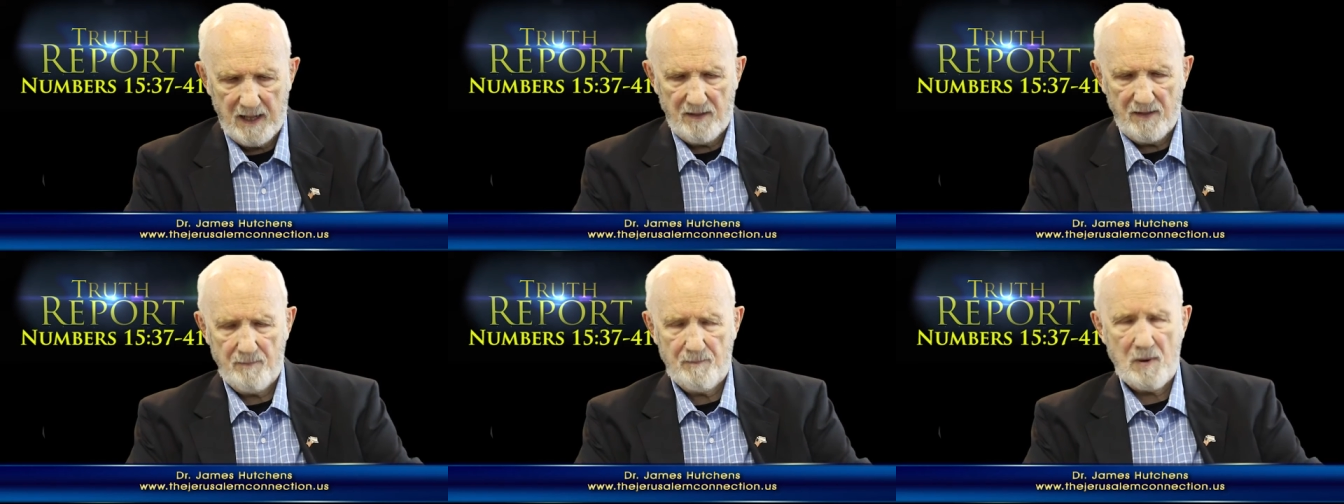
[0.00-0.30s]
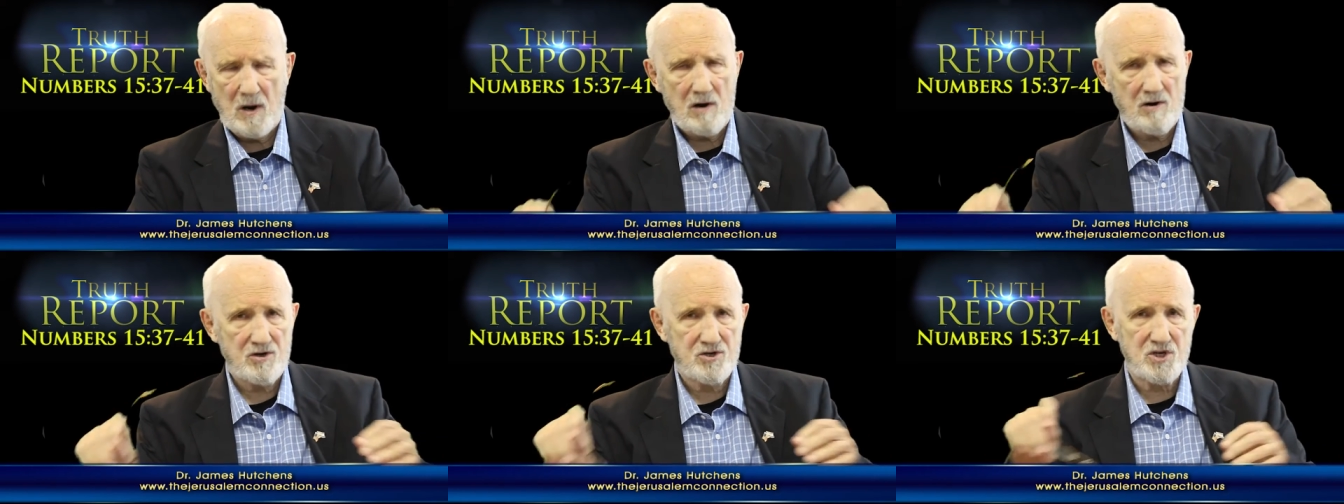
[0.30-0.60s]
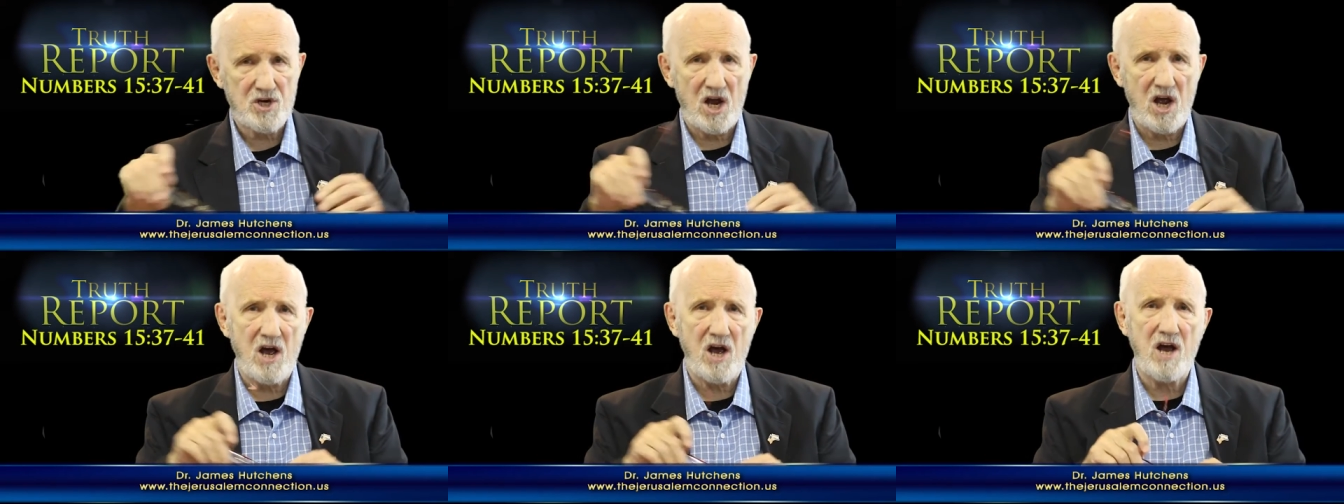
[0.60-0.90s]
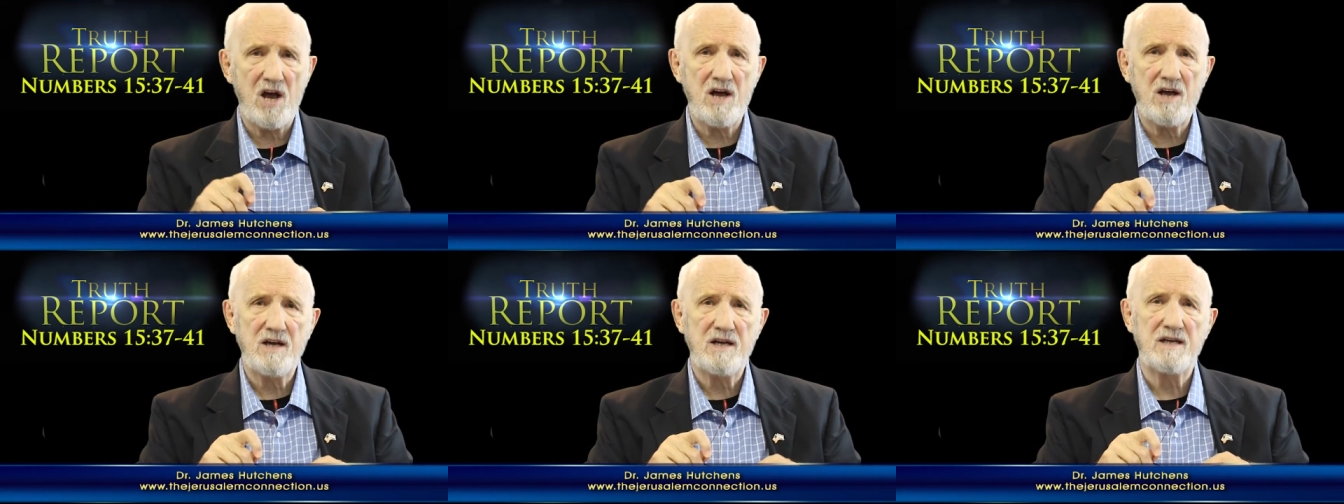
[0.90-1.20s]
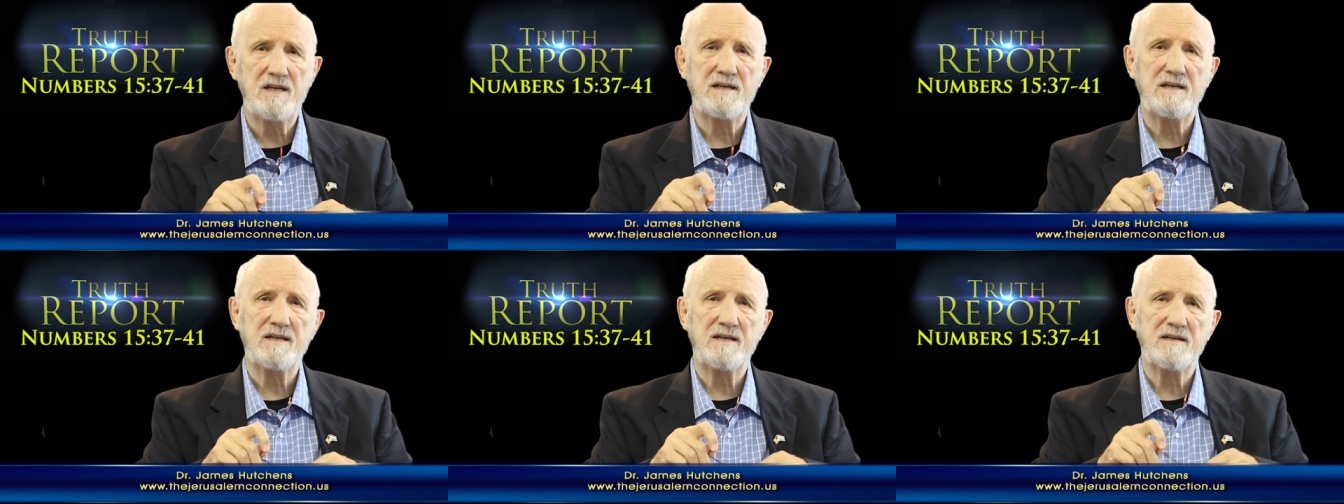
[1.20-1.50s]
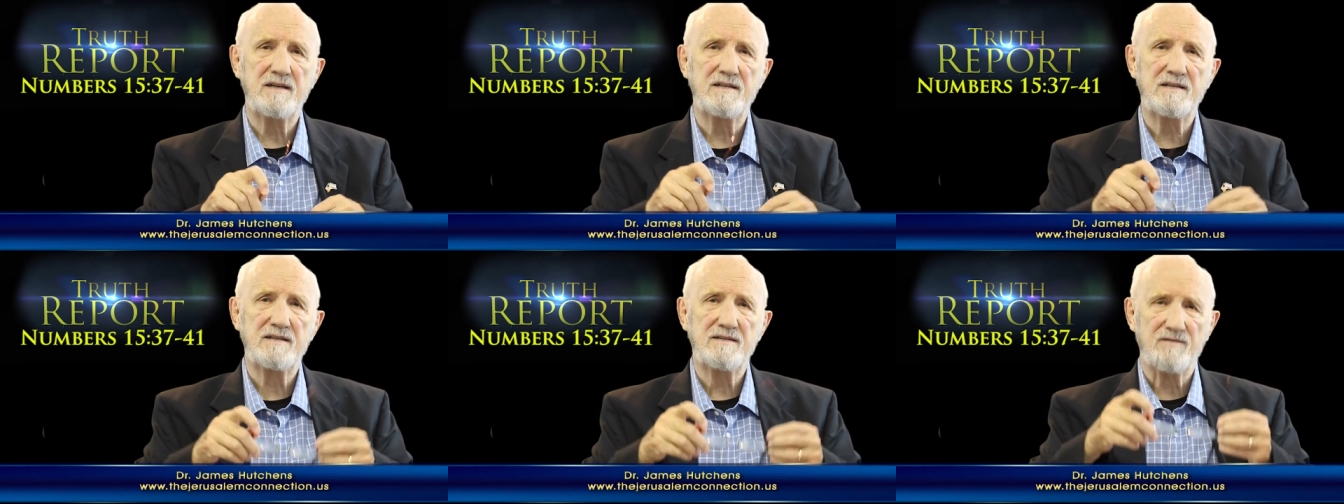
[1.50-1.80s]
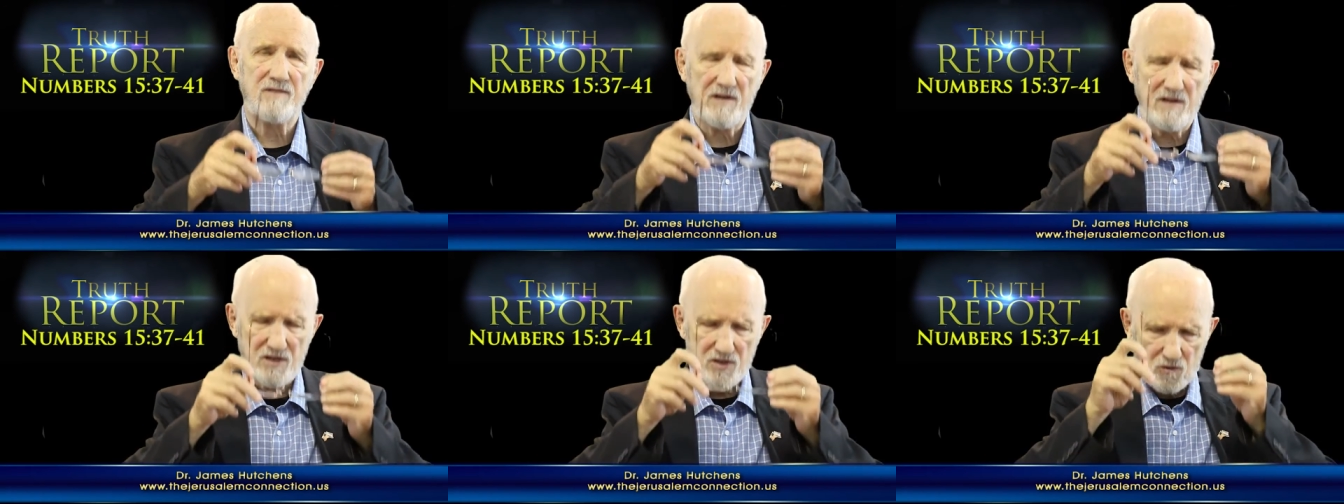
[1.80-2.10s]
The parashah
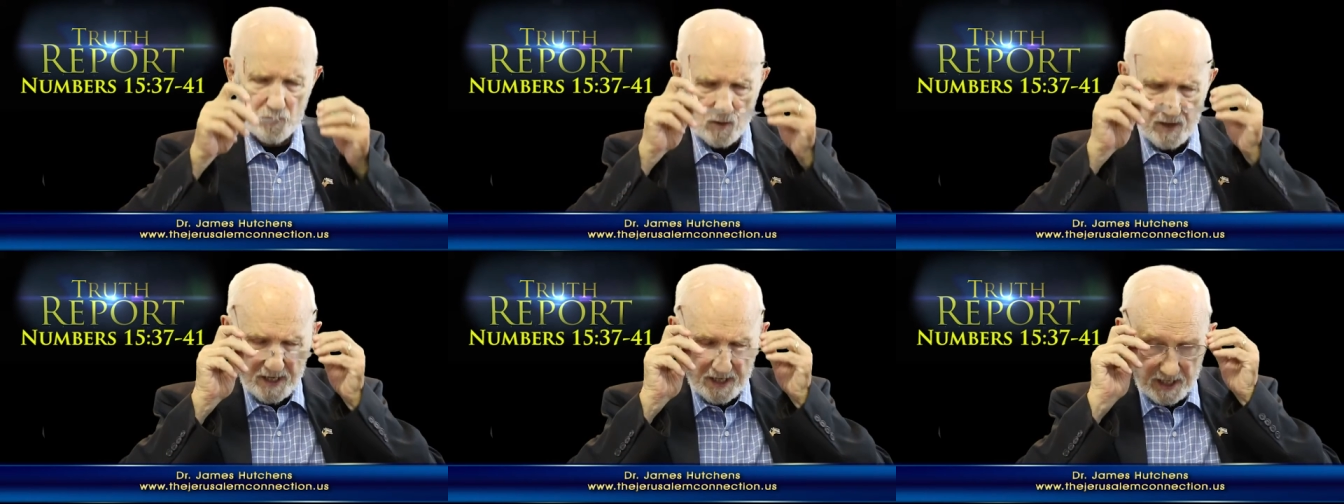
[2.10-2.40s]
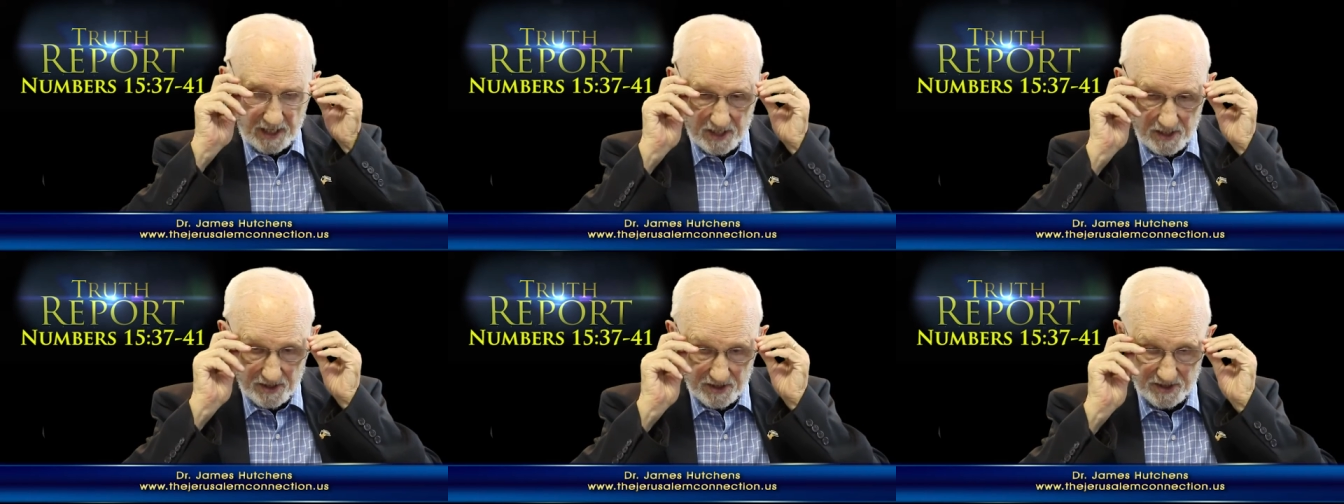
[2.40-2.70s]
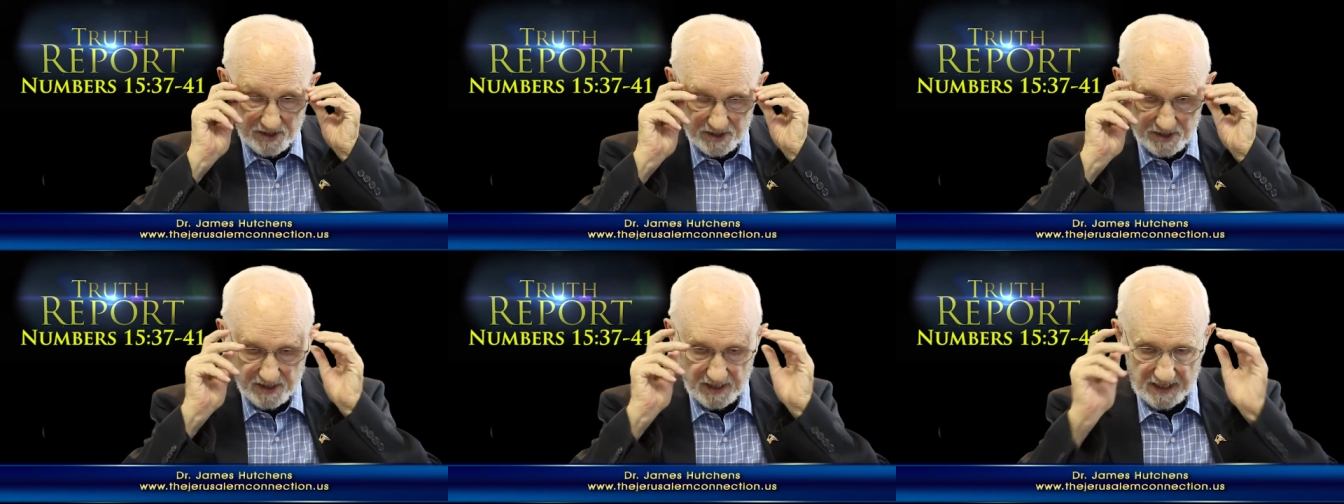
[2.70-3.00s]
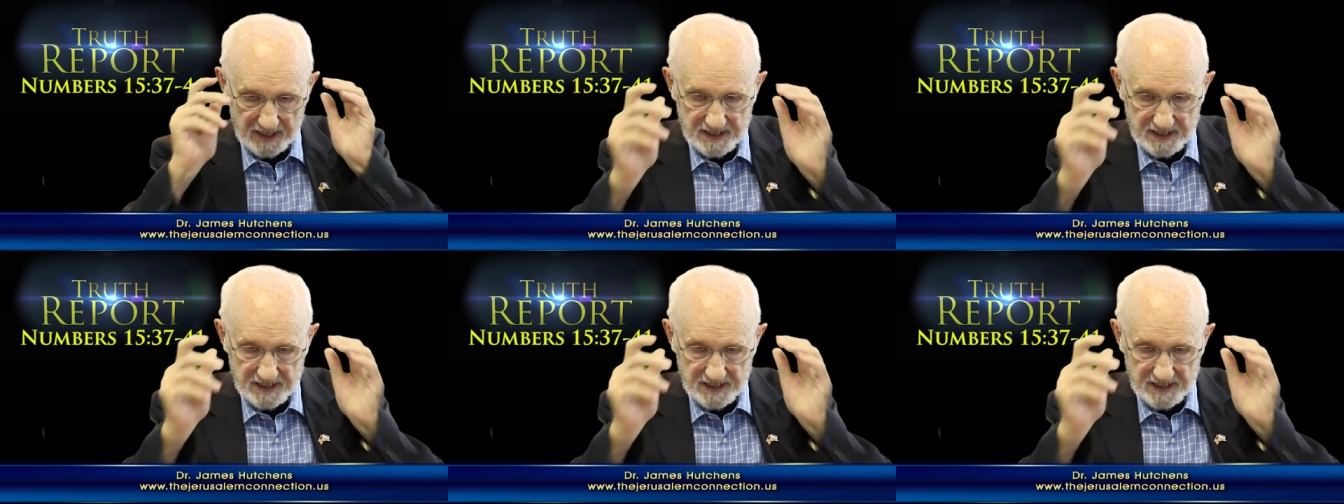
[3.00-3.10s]
for this week is